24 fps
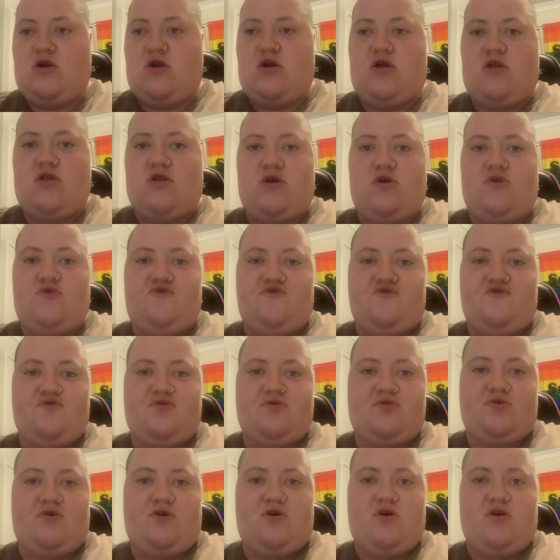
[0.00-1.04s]
and then
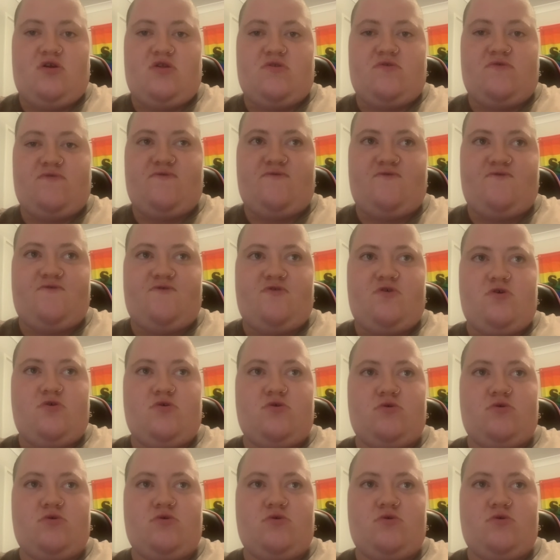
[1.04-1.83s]
just kind of